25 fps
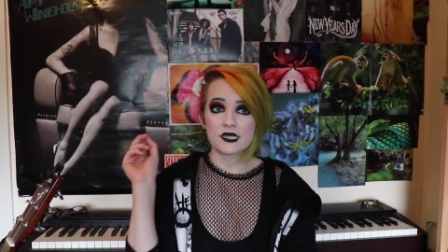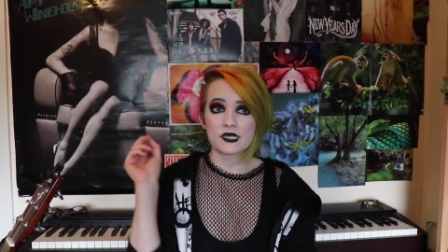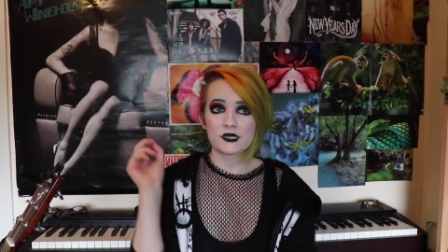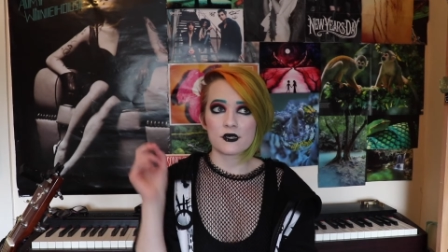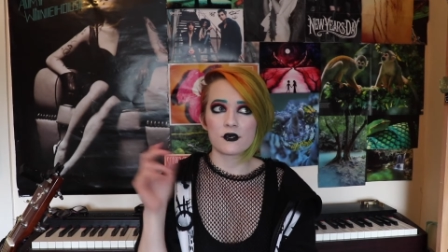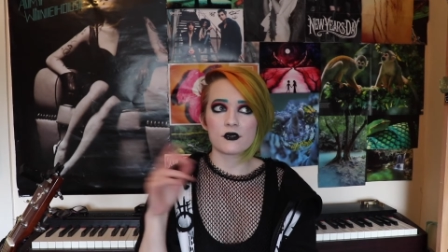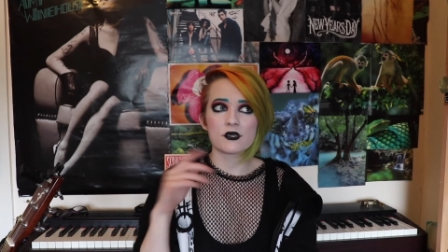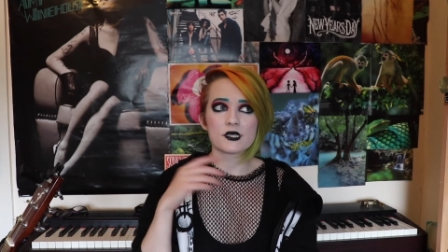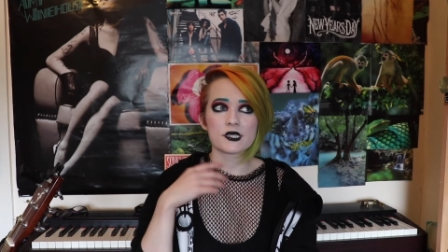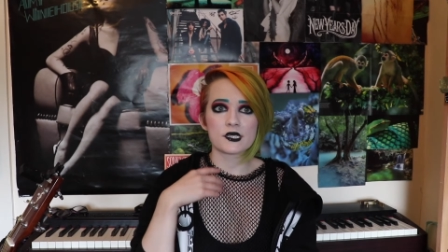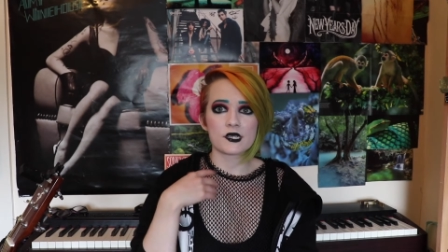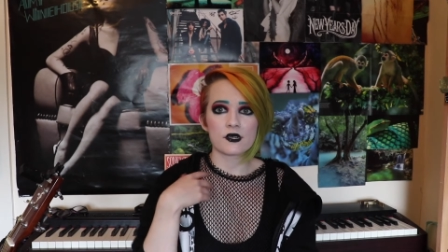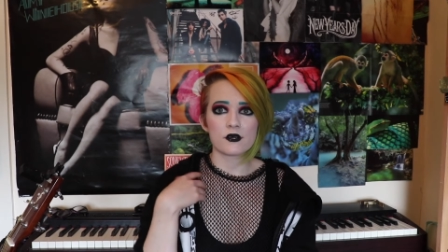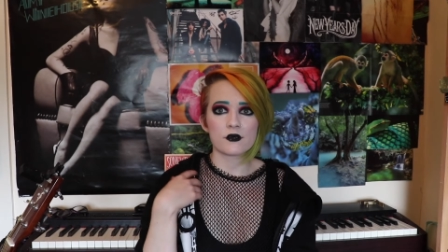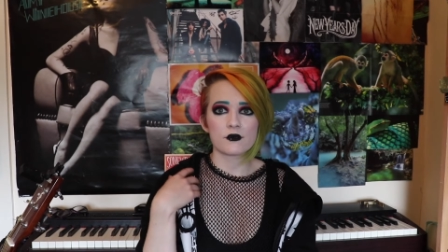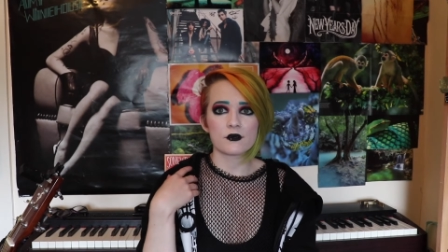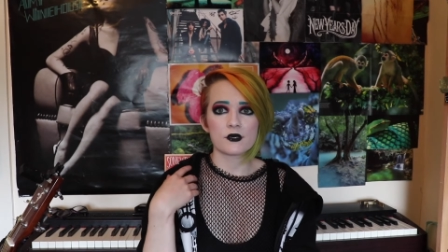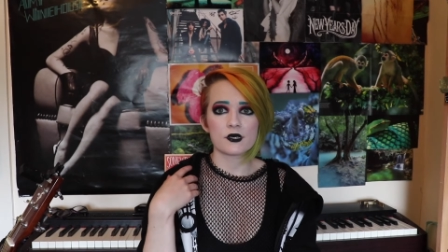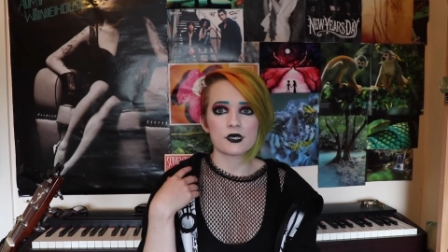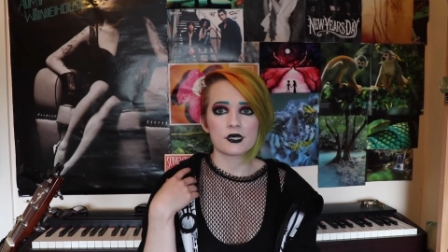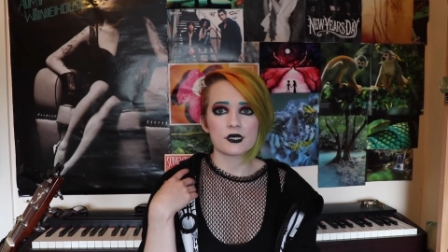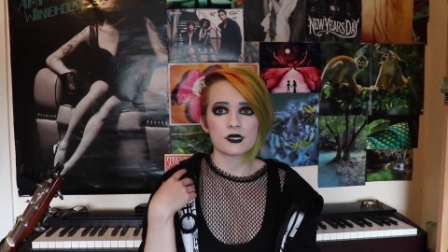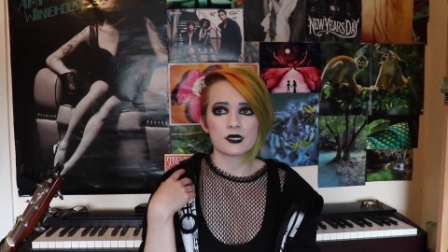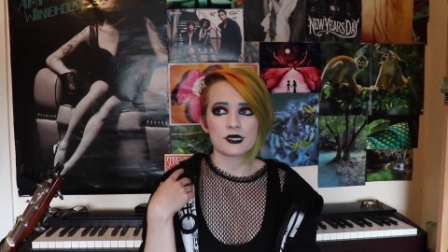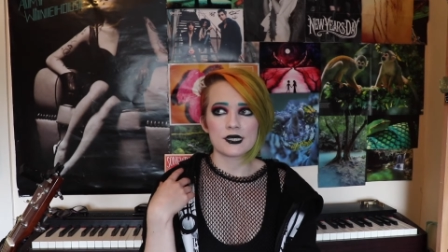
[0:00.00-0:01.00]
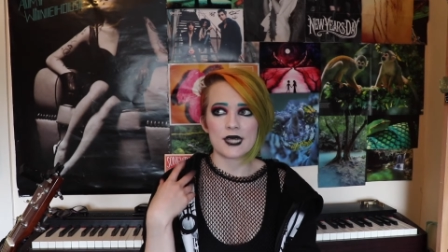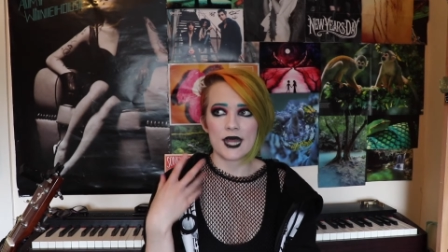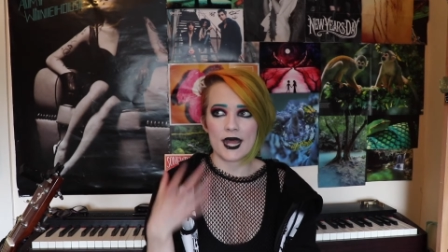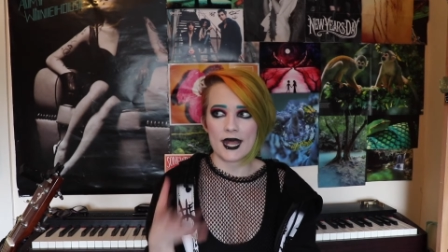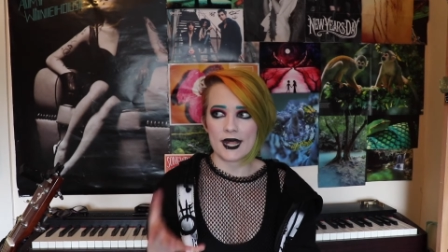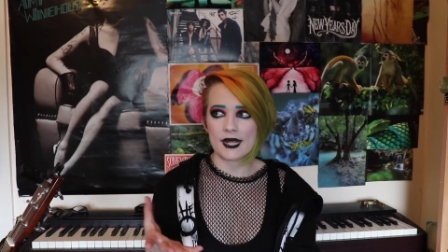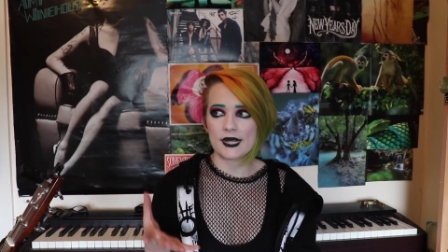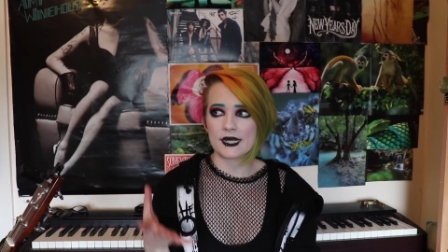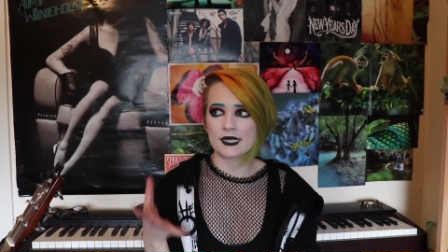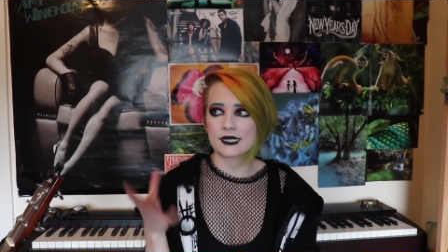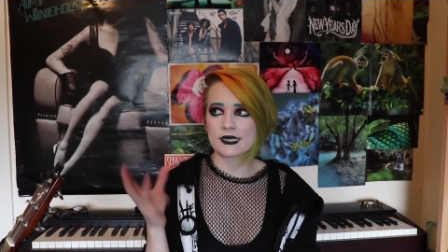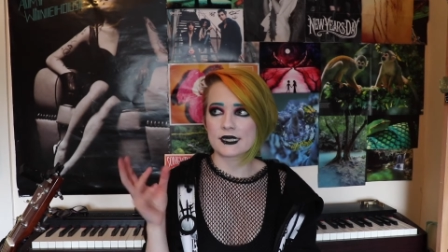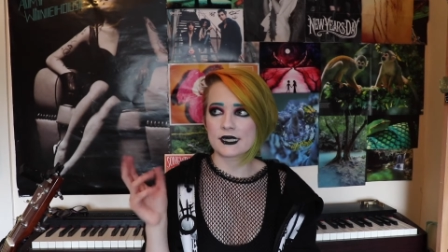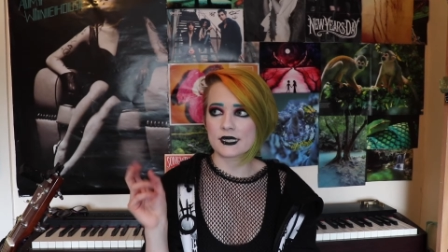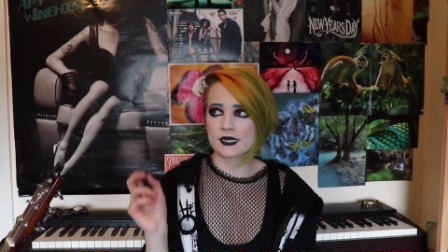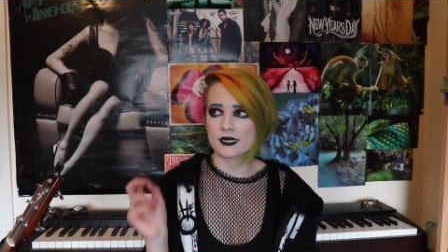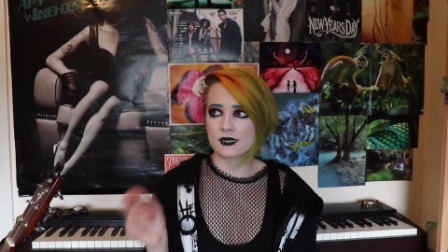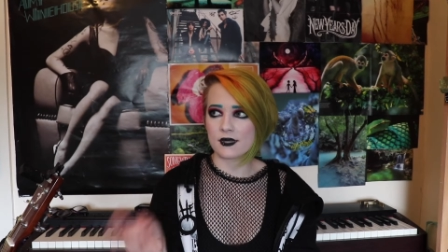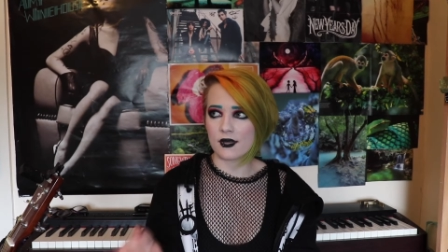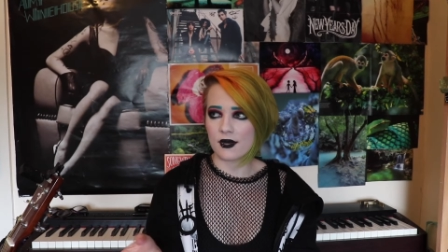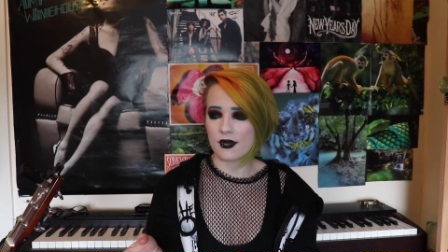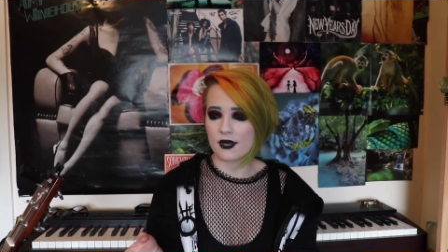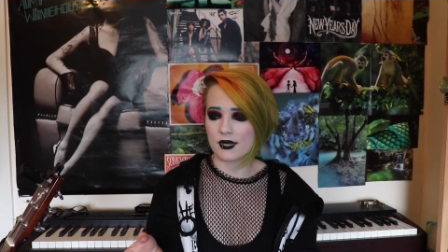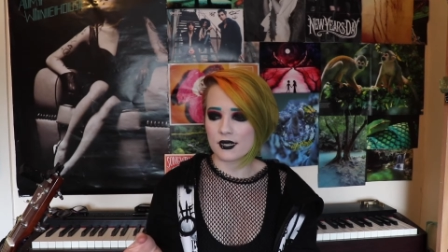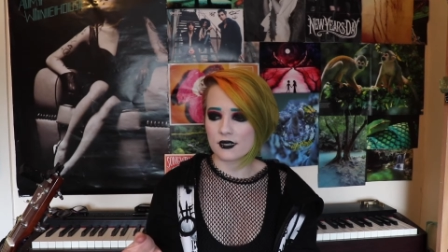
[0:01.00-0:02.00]
Soul Stone takes the
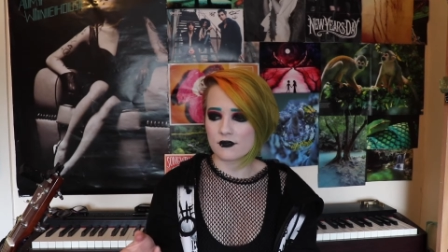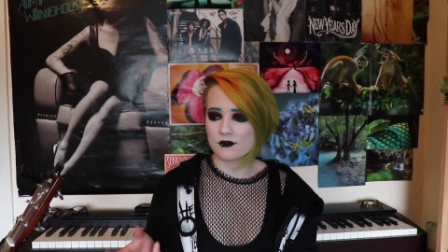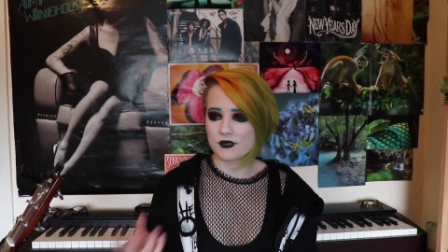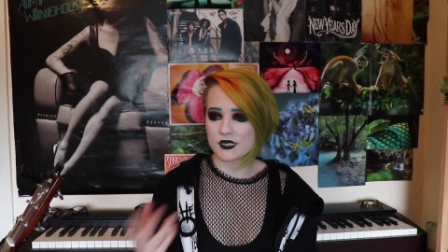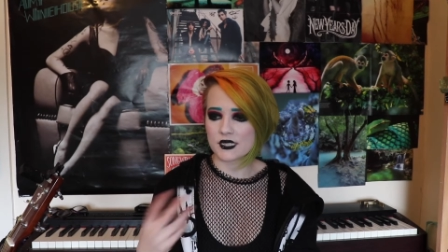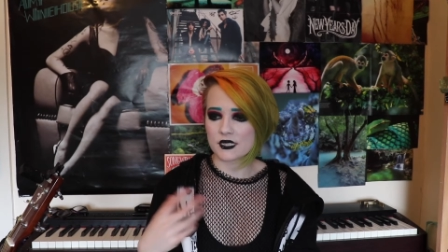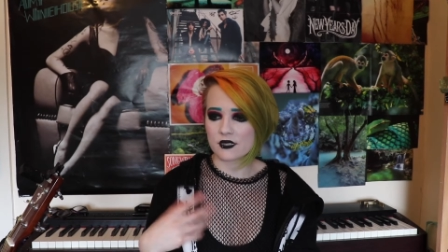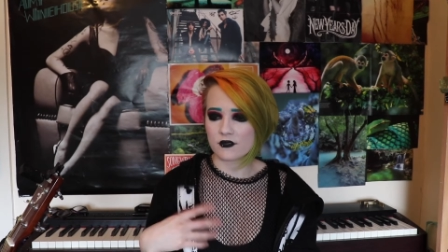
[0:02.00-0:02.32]
lives